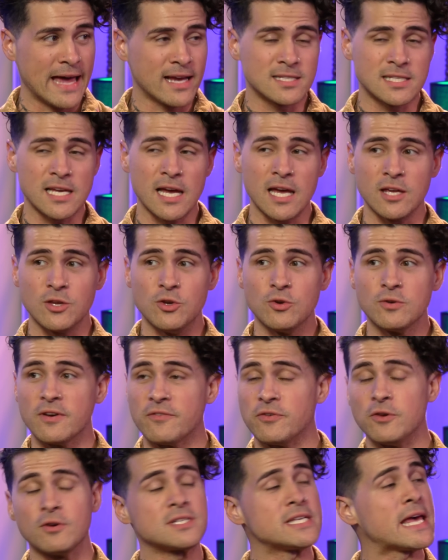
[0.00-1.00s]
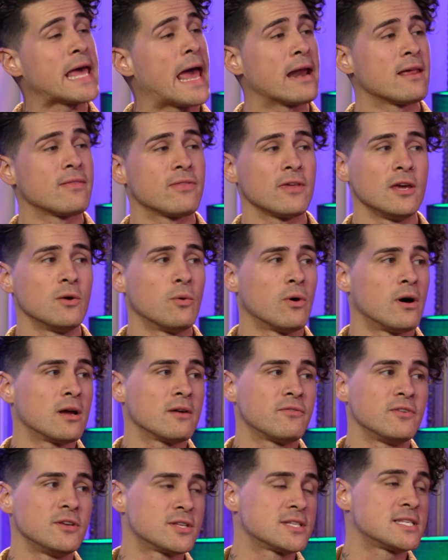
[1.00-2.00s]
I could say, you, if you could say anything you want,
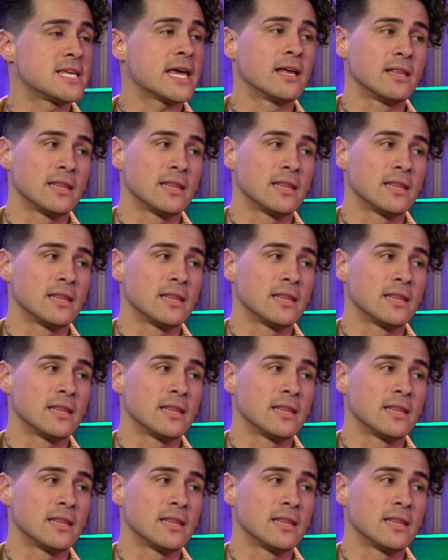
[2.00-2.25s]
if you say